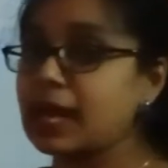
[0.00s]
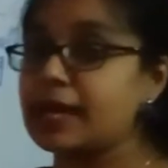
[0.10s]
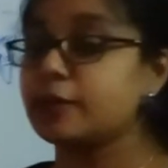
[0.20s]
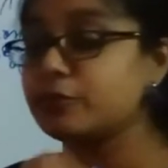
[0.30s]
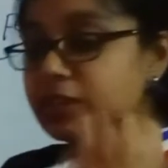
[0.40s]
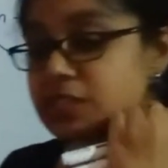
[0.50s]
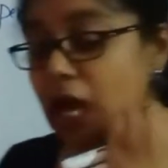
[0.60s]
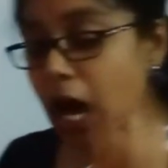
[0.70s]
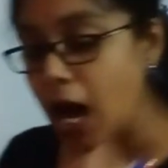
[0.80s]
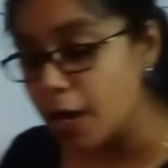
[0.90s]
gland, which
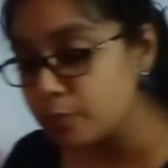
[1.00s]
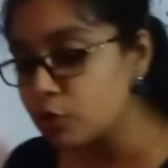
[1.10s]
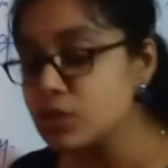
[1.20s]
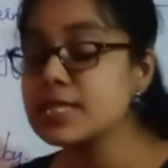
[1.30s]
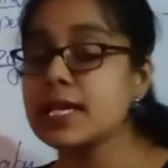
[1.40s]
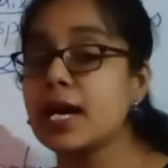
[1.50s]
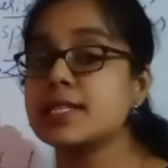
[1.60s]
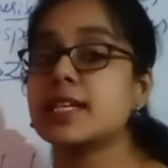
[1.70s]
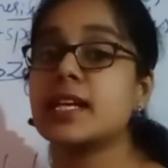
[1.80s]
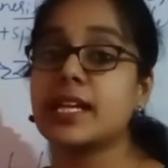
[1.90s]
hormones are
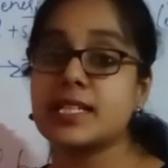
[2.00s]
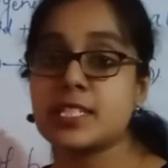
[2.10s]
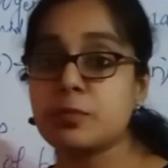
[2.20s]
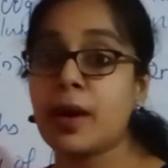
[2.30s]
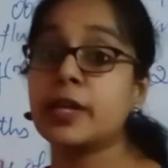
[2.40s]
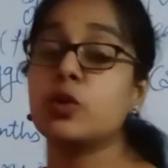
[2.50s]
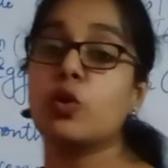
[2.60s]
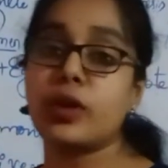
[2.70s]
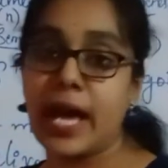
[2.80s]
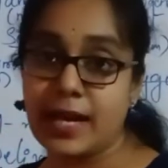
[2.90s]
secreted by
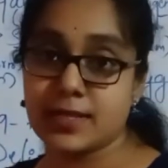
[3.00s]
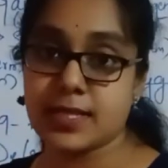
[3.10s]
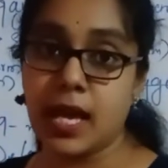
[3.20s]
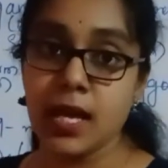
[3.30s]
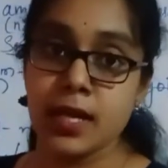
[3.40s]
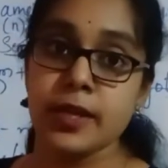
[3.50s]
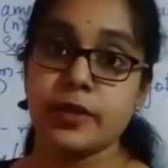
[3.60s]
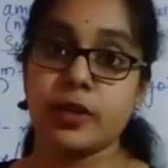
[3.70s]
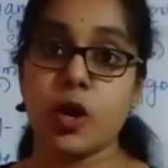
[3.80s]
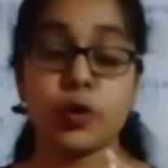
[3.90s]
gonads.
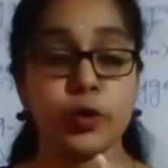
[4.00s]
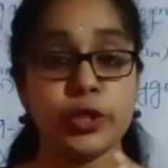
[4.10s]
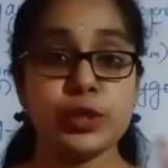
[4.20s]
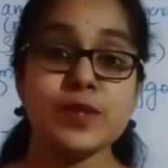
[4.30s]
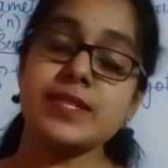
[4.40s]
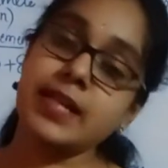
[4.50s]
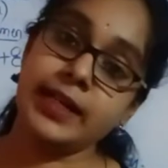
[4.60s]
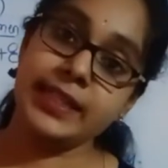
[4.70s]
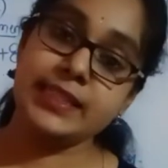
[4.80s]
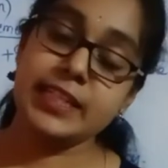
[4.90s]
You are going to
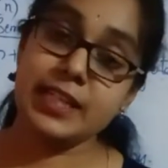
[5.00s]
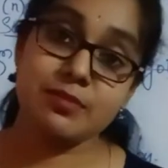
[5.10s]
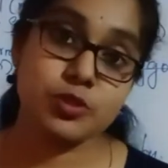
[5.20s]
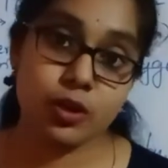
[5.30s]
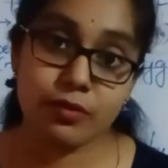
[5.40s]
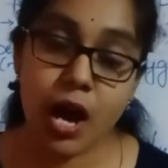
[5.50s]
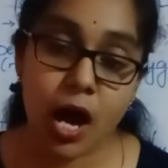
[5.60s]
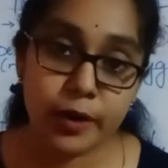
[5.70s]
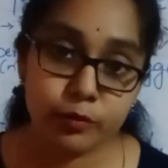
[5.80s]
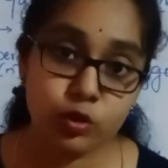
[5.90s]
study the names of
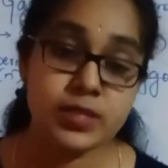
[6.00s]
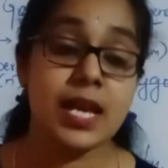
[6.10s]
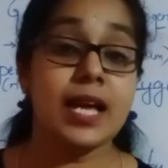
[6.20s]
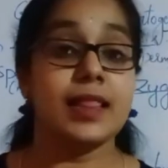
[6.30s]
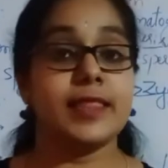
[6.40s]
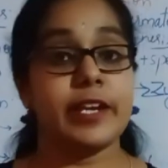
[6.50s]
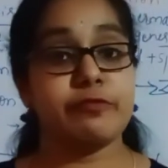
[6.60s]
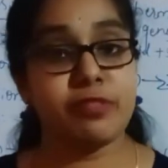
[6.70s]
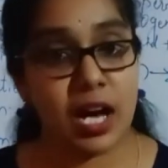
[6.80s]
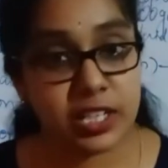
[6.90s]
hormones, their
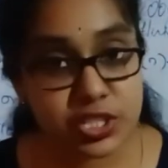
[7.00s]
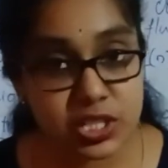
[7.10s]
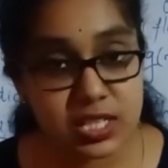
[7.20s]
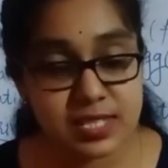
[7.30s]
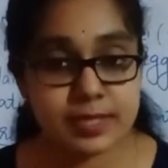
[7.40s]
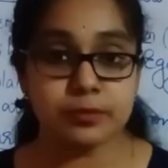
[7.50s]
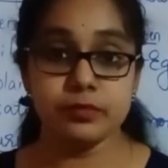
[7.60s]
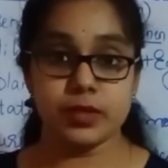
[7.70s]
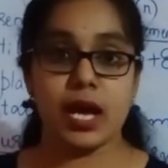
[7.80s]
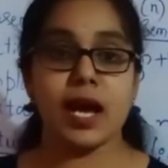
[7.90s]
functions,
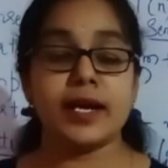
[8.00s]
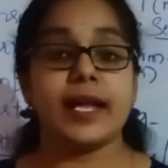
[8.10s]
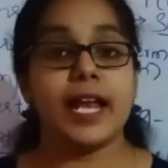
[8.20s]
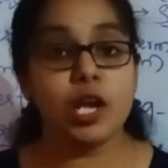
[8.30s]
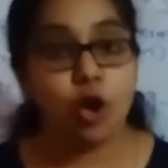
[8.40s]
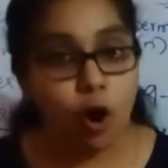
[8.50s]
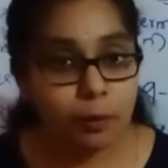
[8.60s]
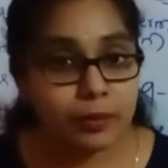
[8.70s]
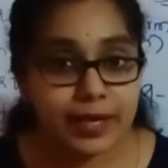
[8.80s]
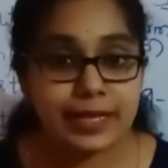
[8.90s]
and
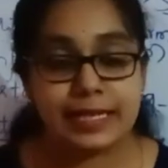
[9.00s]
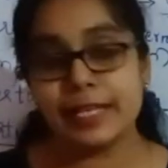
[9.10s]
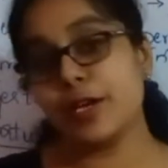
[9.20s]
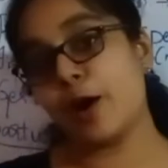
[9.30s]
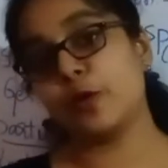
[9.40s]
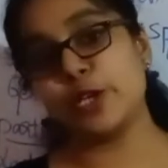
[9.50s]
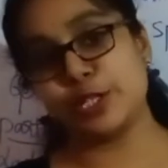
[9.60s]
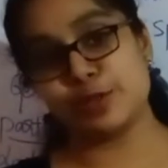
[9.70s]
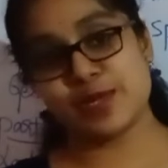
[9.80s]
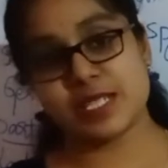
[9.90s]
elaborately you are
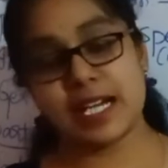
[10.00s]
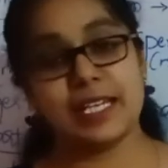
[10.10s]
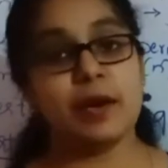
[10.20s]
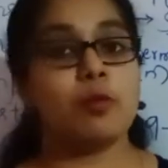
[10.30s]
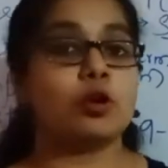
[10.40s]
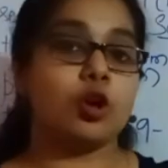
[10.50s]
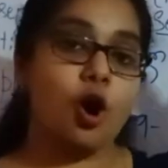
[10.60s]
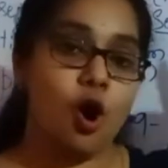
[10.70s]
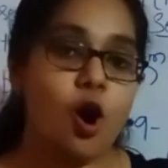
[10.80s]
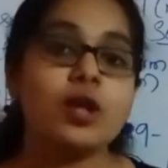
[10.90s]
going to study about
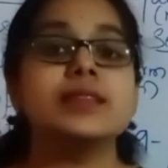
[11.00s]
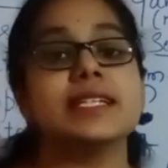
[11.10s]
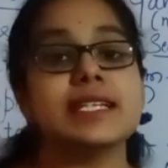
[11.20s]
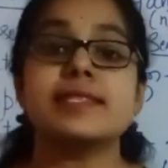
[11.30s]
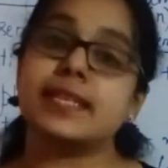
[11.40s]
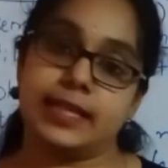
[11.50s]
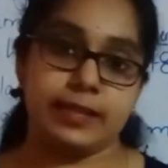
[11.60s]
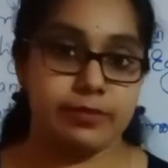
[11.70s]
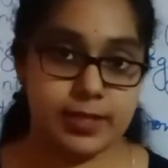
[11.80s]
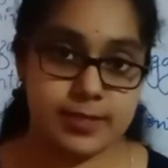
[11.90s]
all these
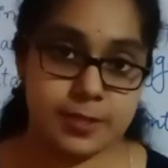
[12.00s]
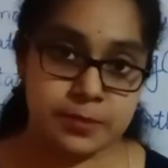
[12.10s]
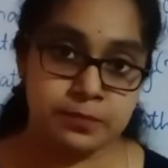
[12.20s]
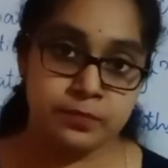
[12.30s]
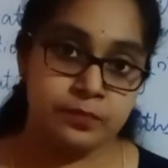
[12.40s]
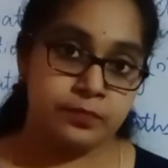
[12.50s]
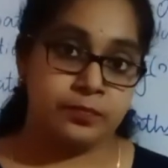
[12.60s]
events.